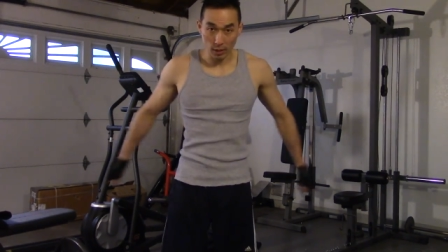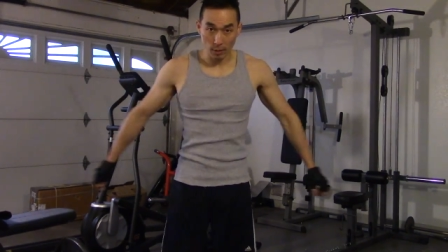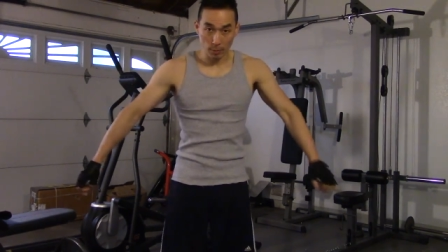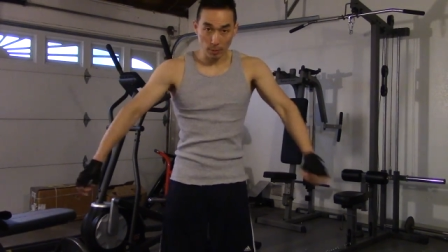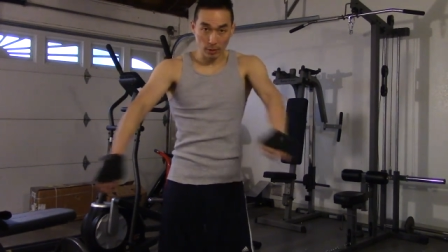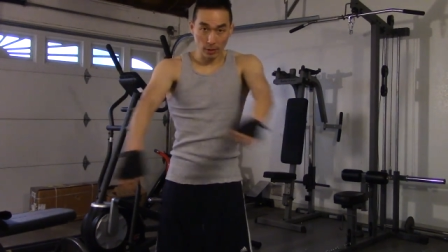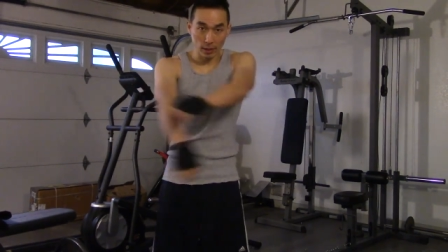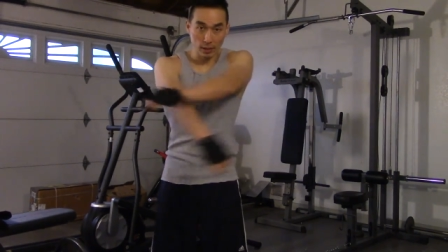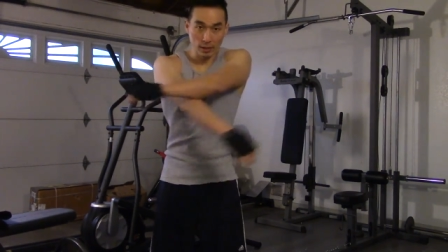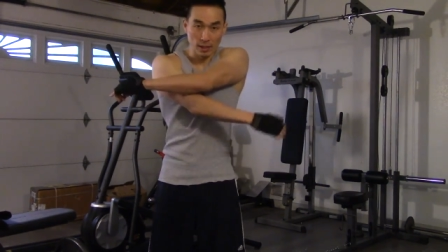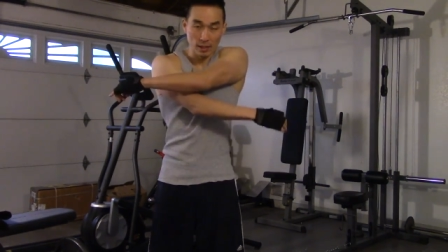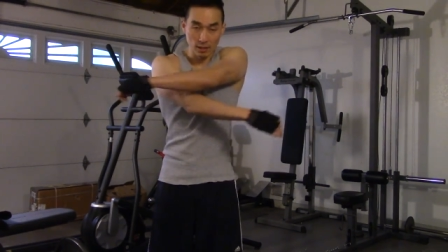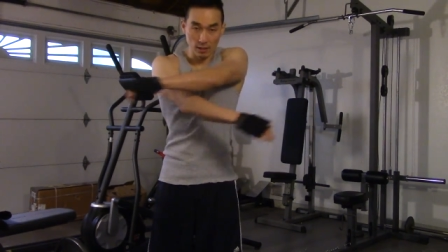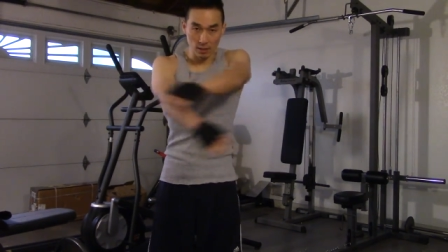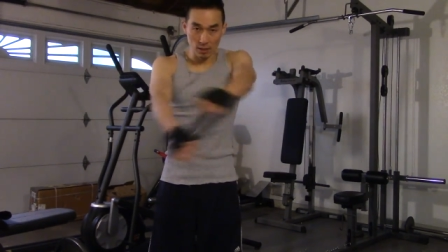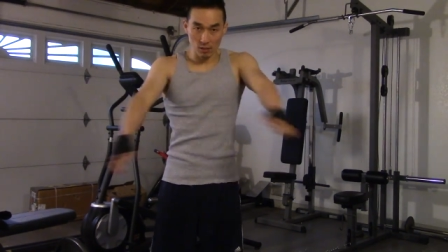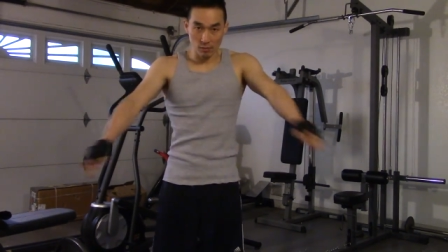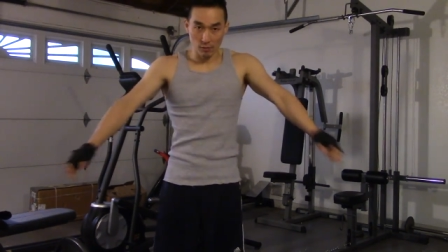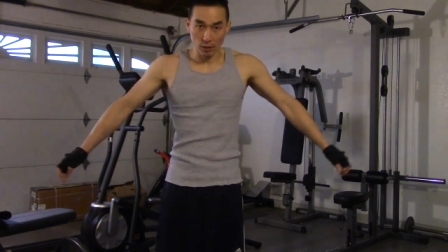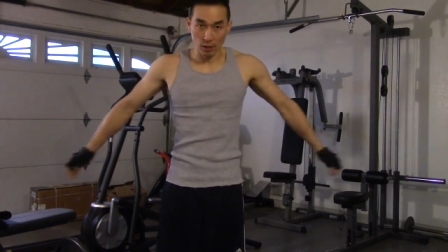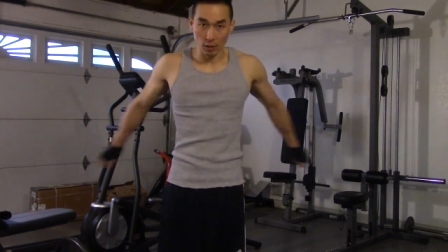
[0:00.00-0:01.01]
I'll put that at the end of
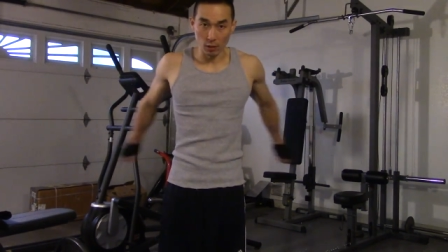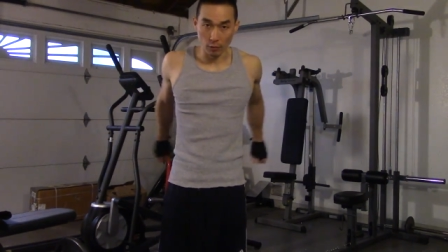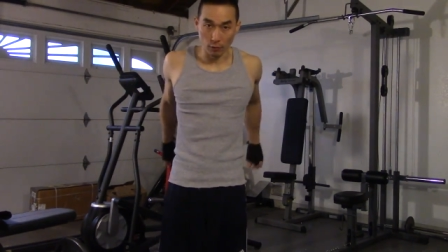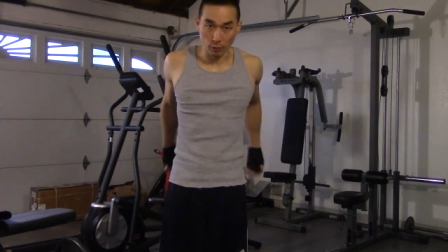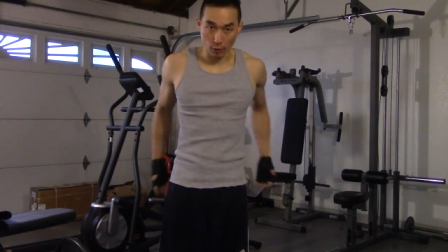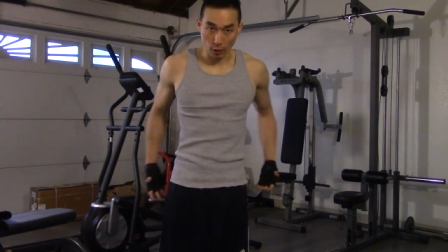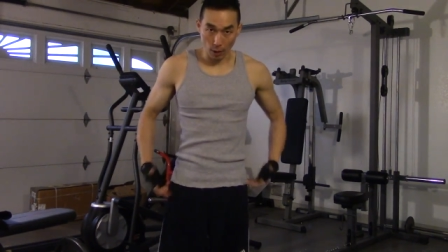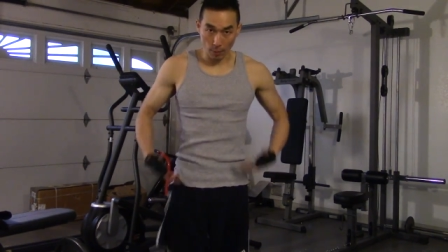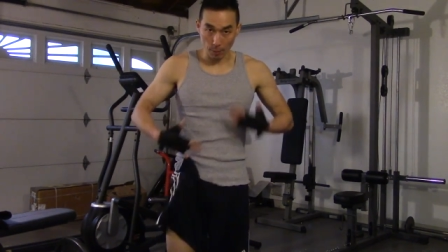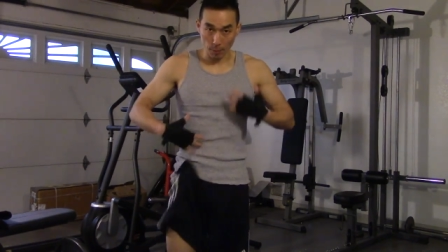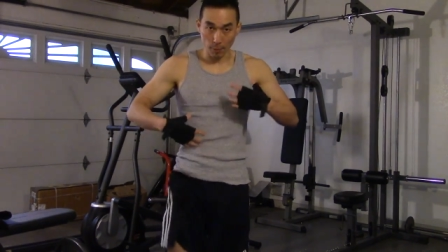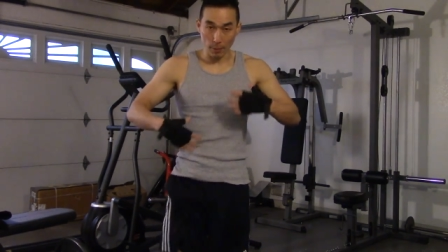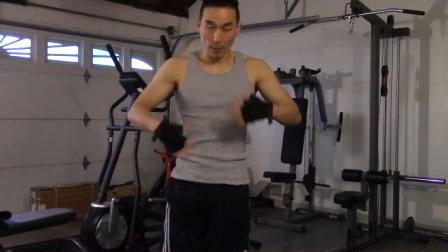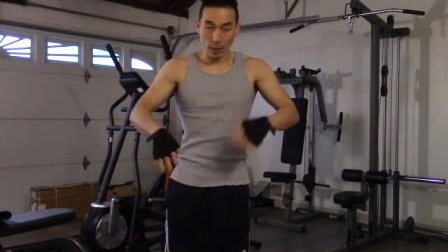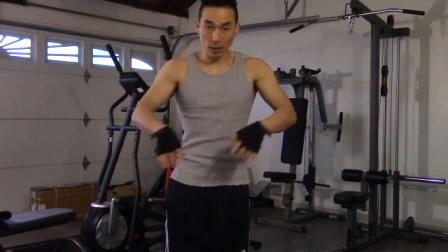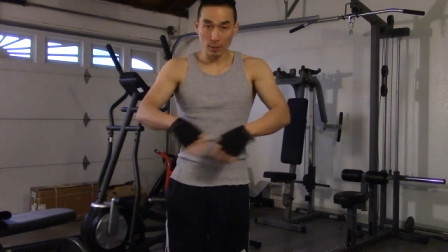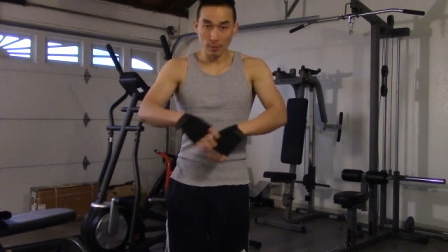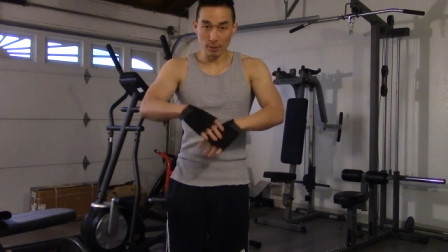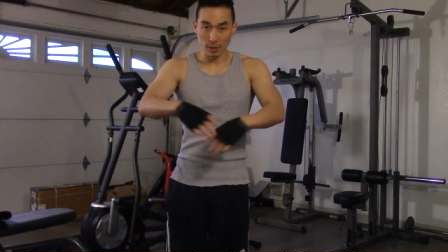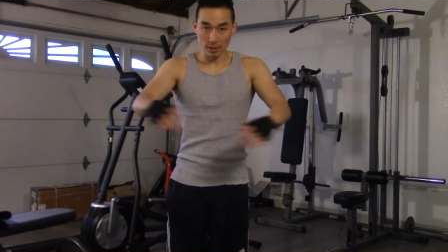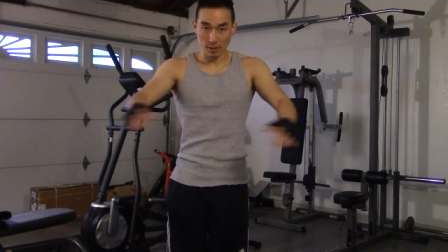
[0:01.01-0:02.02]
this video for upper
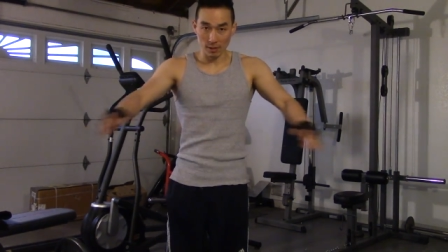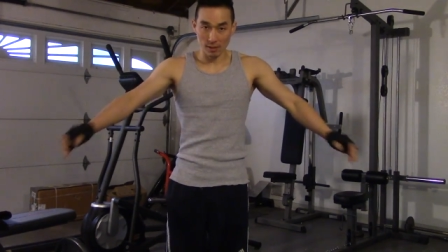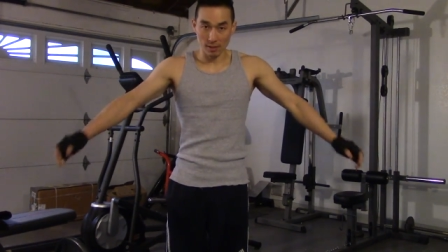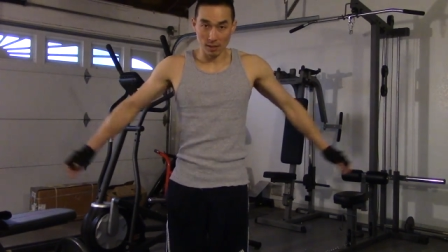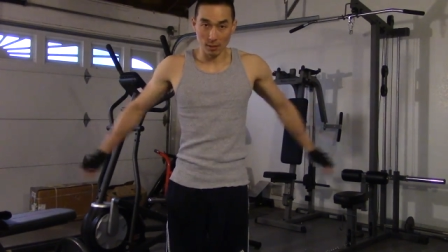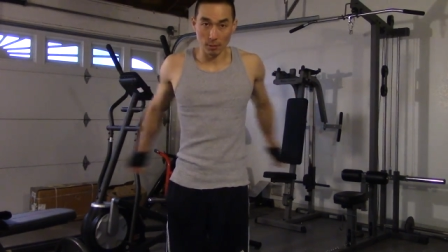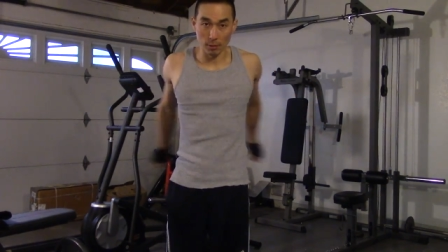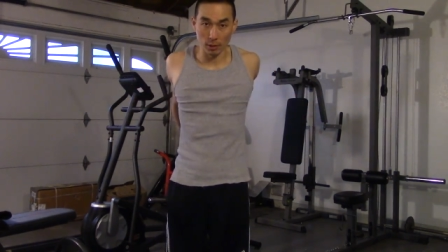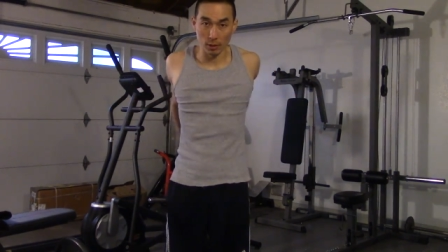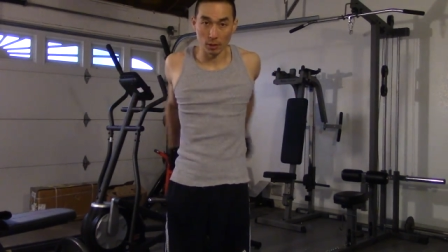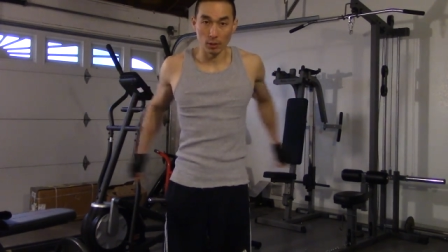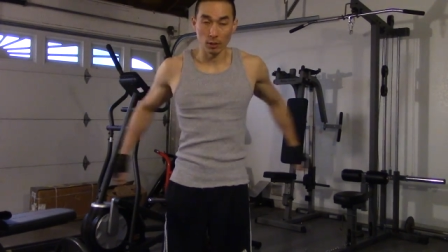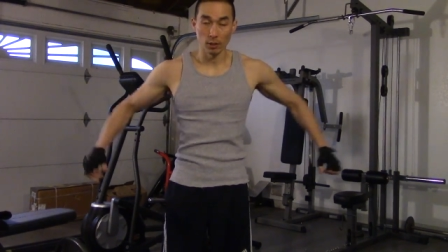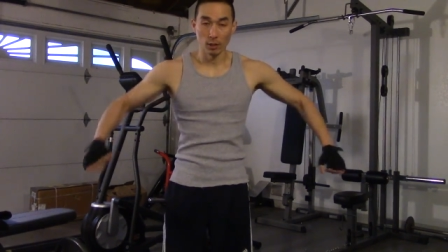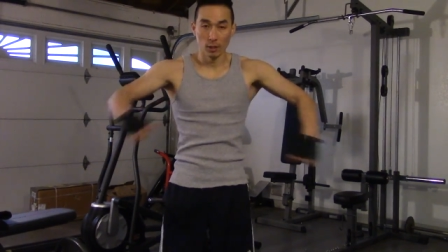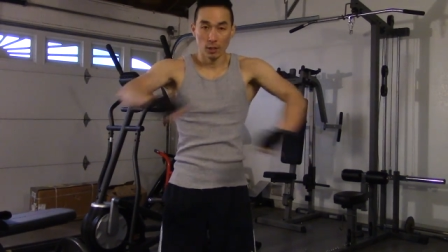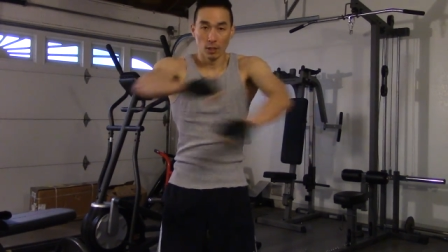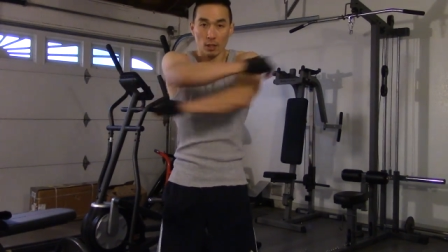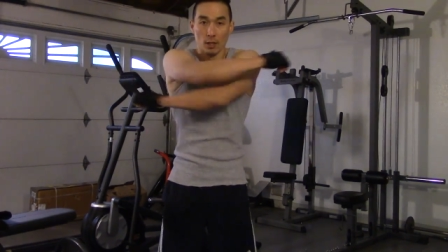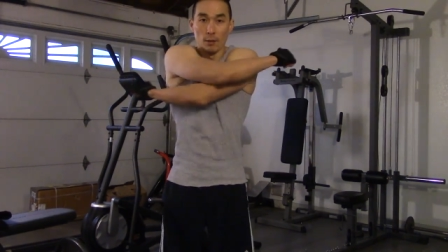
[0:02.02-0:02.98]
body, but is similar.